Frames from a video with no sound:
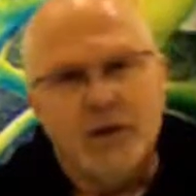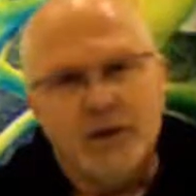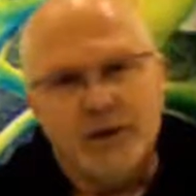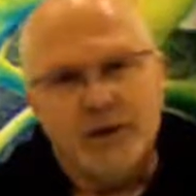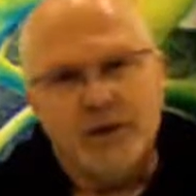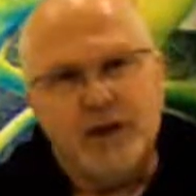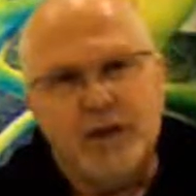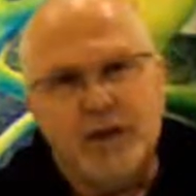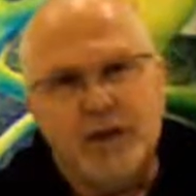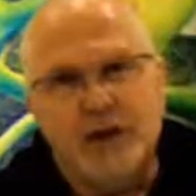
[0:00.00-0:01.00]
But at the
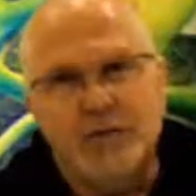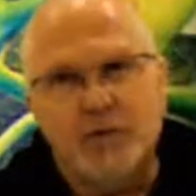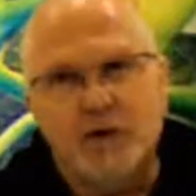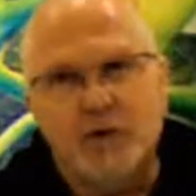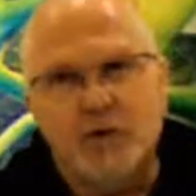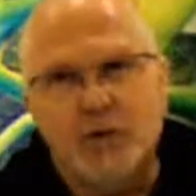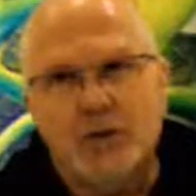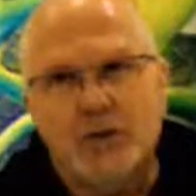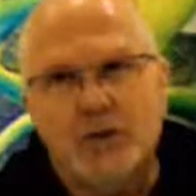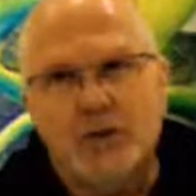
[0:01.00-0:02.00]
same time, what I'm
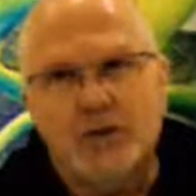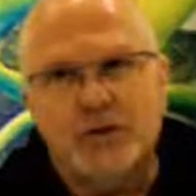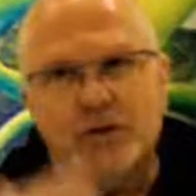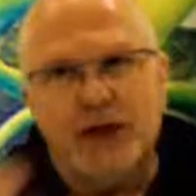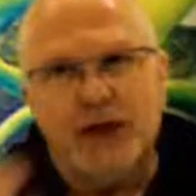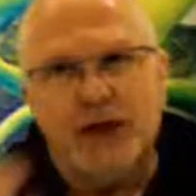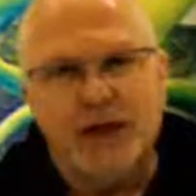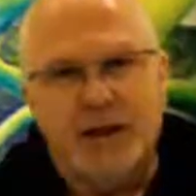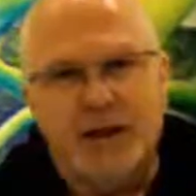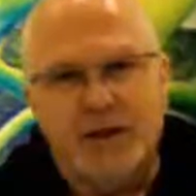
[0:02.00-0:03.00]
giving you today
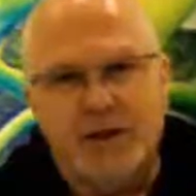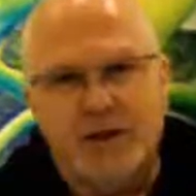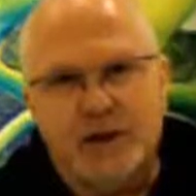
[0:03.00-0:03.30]
is